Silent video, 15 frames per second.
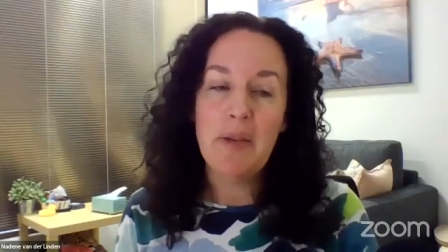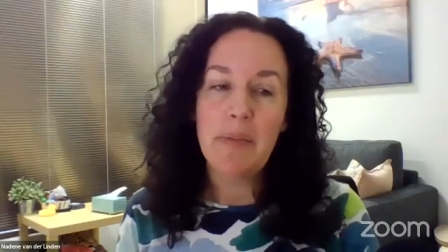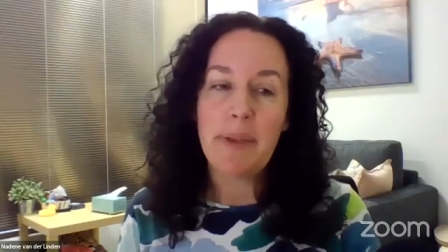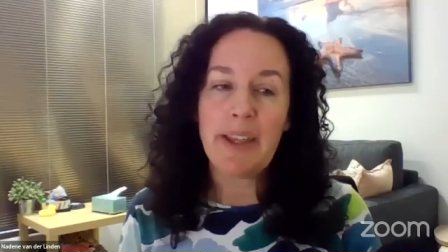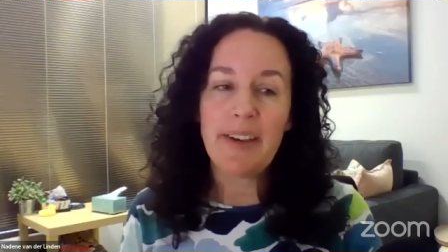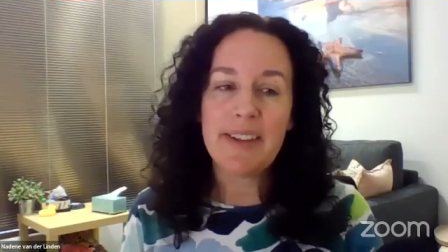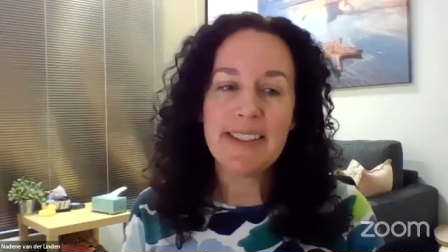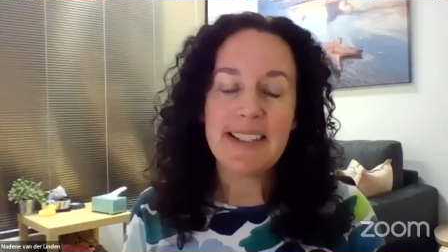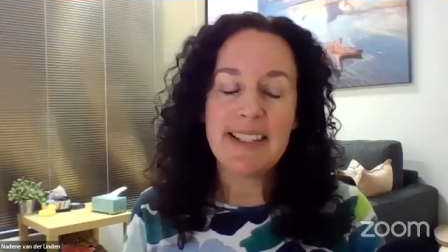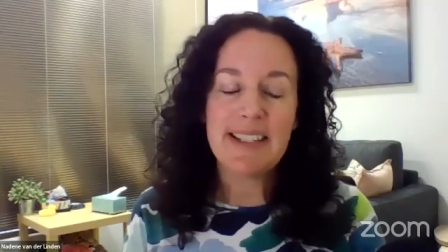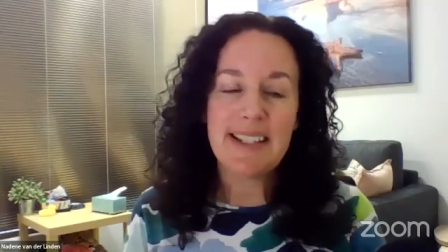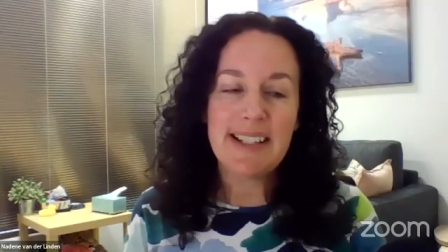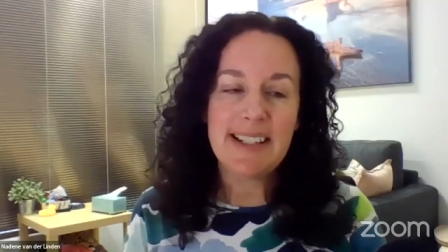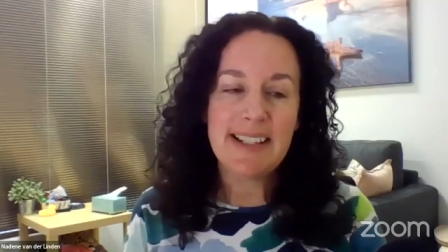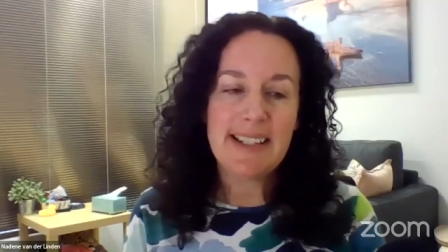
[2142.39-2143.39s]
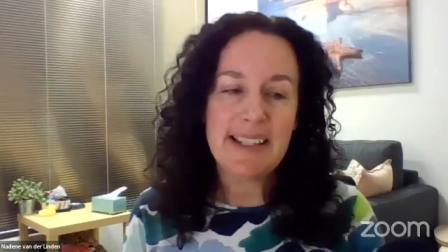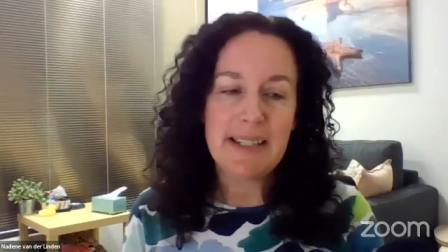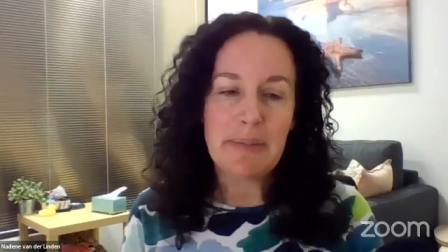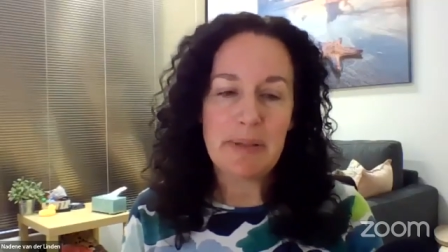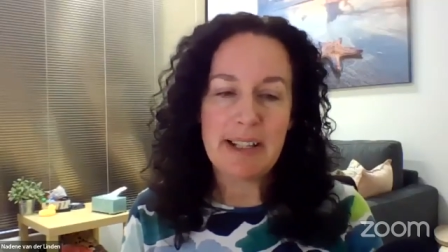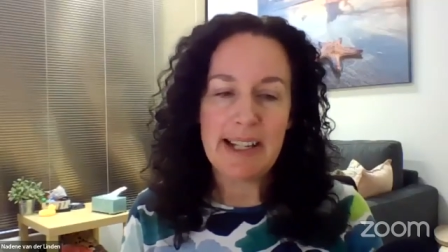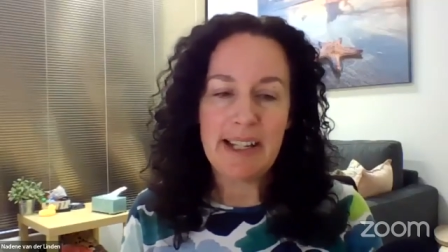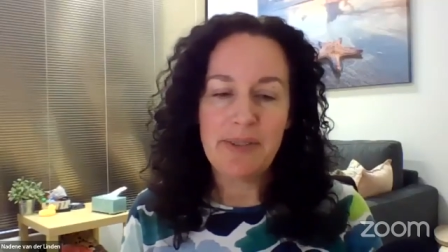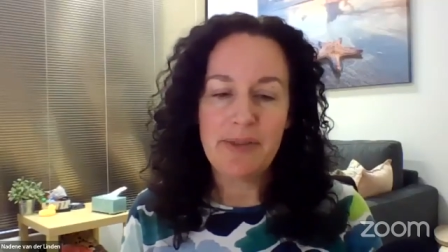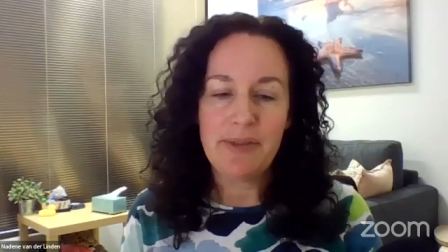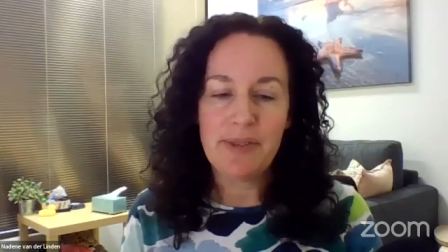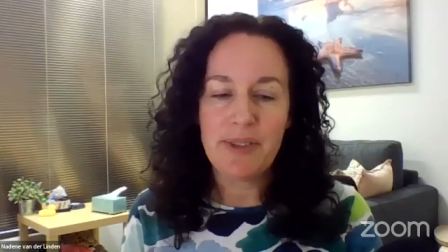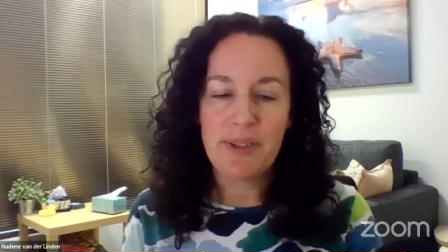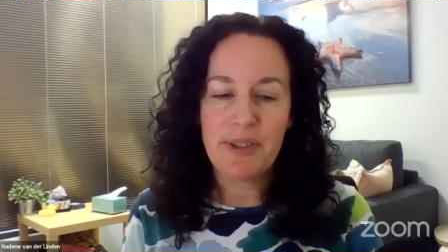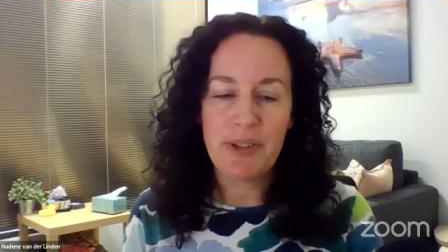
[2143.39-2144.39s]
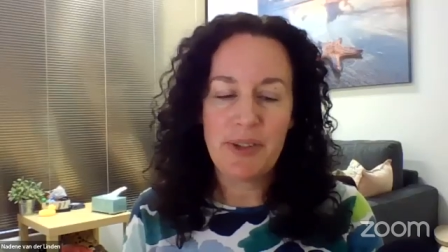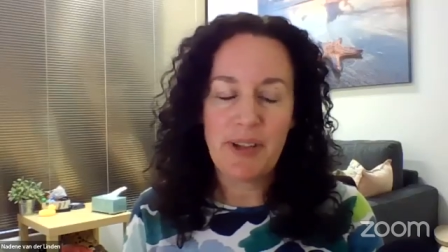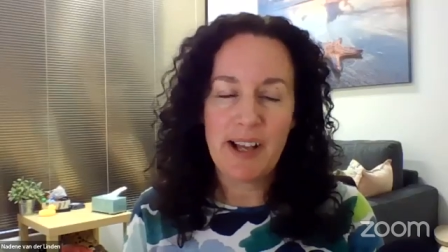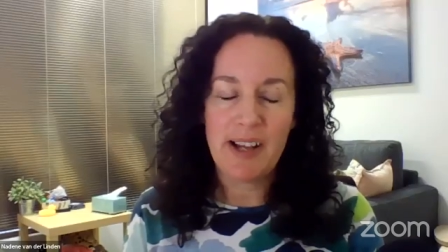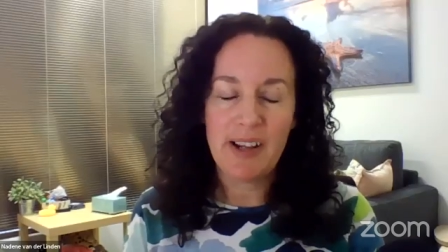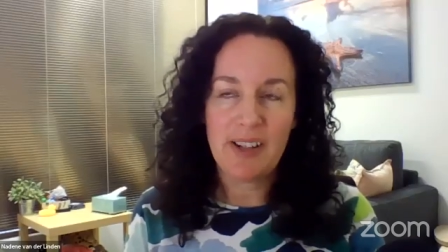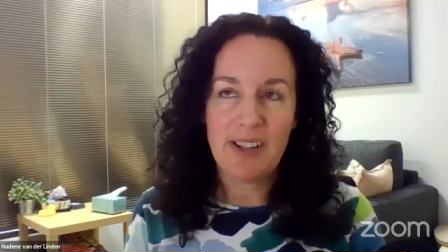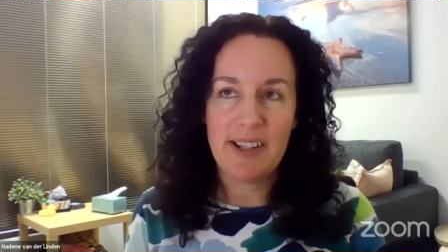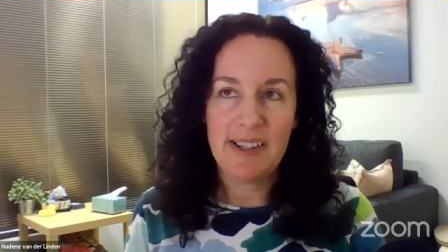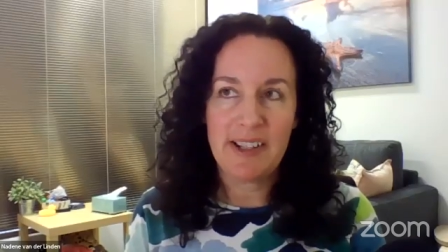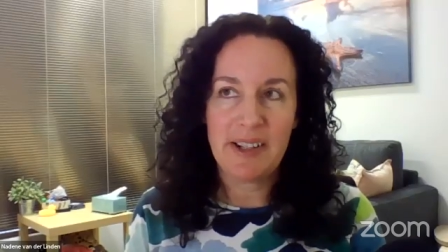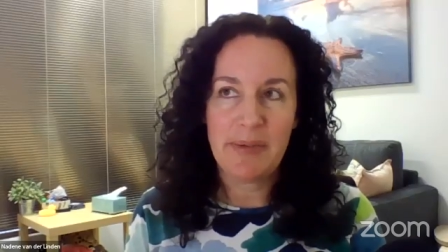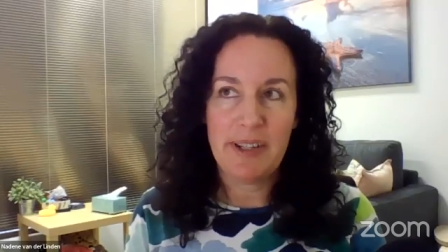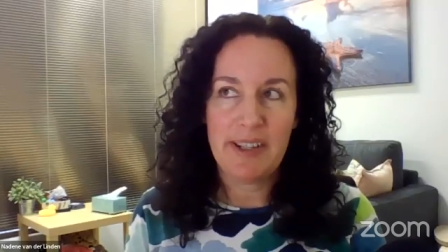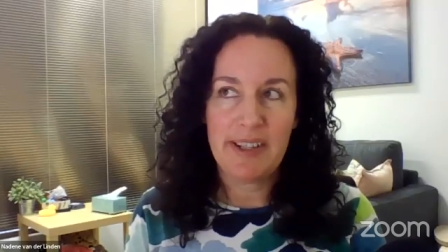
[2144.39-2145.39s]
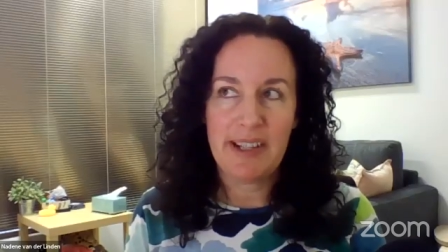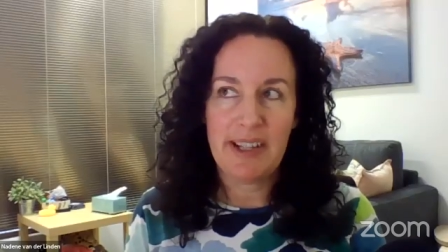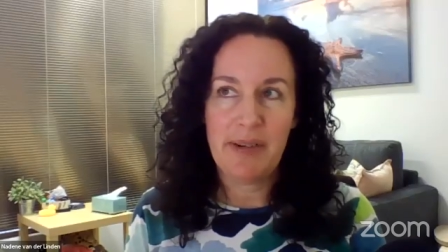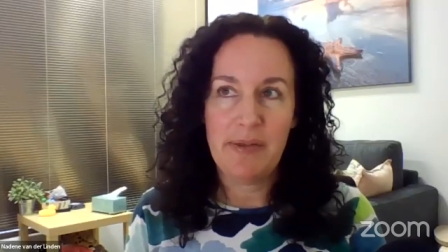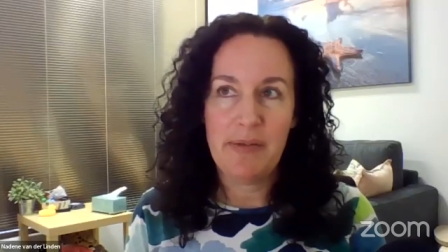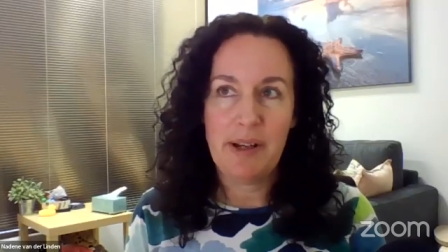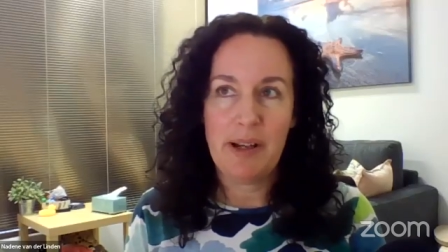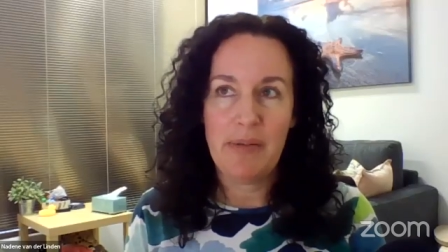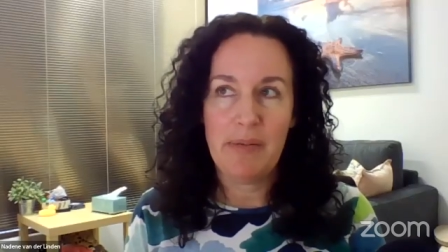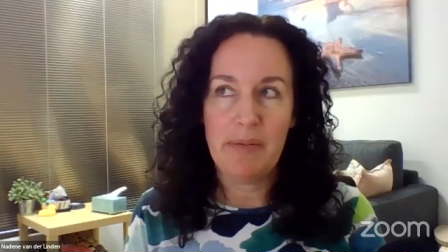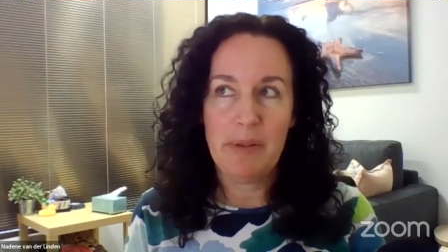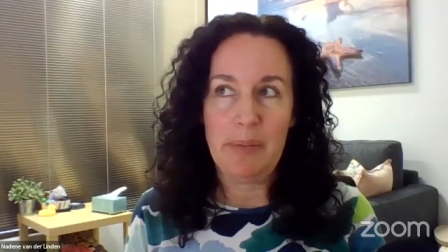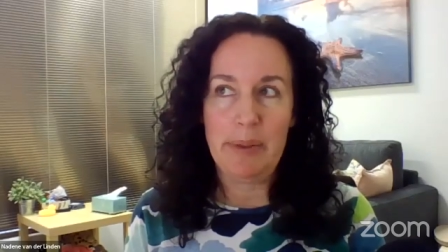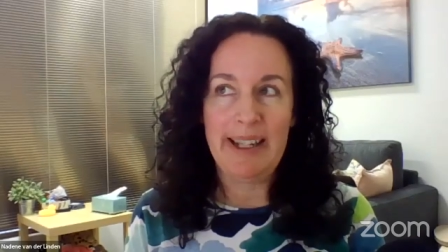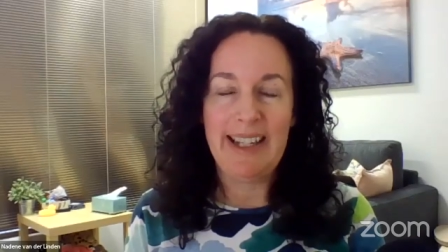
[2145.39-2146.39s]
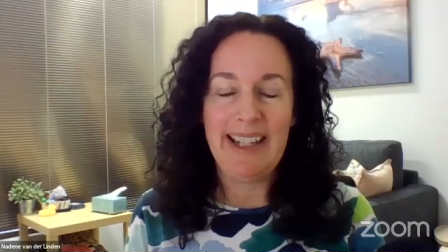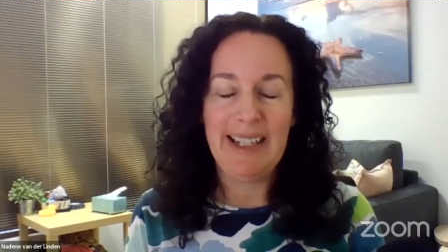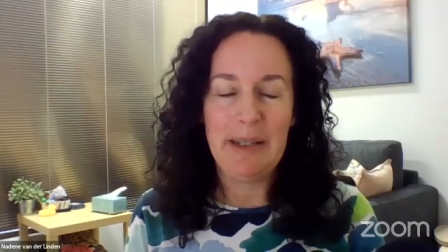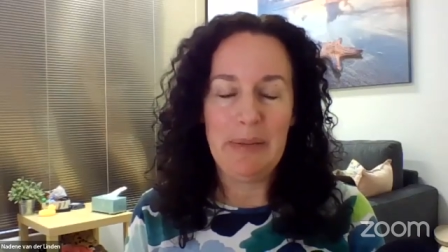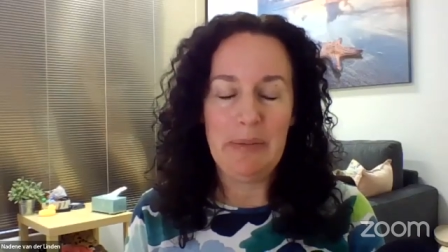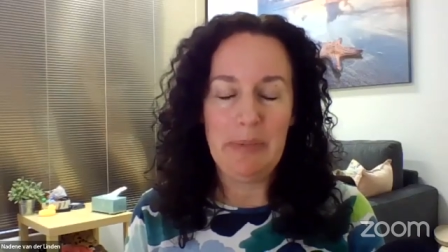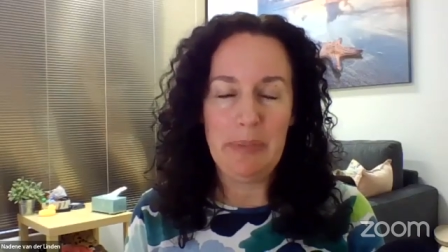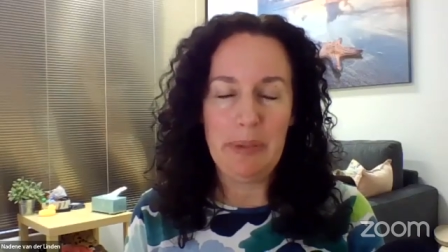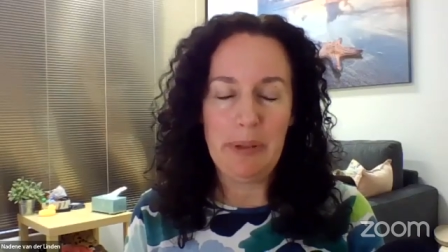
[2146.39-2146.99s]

because it does explain also our clients that we see um, repeatedly,